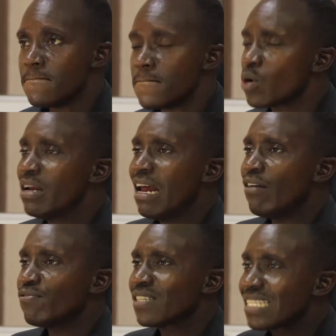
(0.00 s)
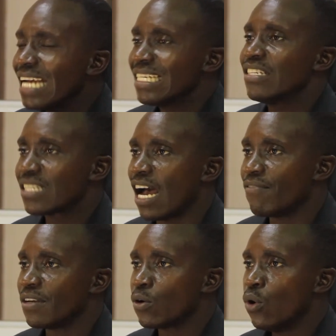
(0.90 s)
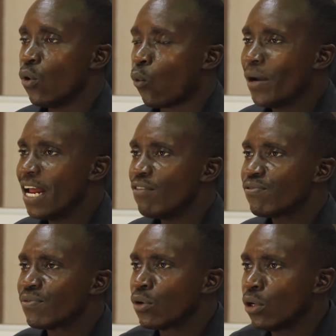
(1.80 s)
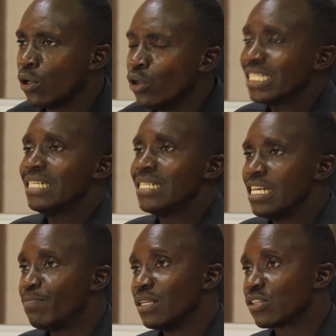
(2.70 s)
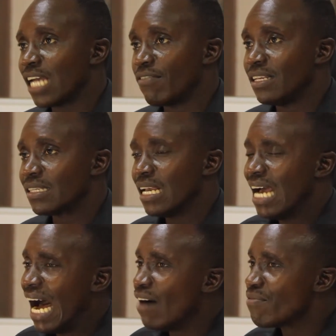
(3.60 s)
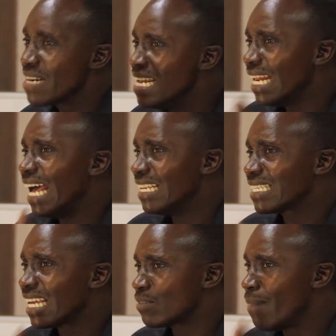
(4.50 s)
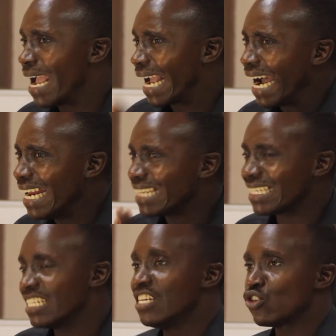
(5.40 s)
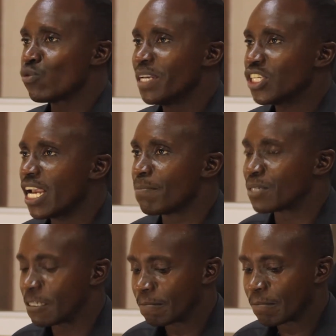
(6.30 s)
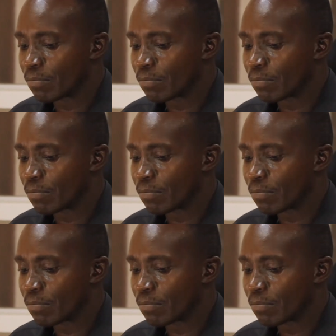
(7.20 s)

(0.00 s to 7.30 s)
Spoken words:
But when I've started serving, when I've gotten deep in service, I've realized that my character needs to be shaped.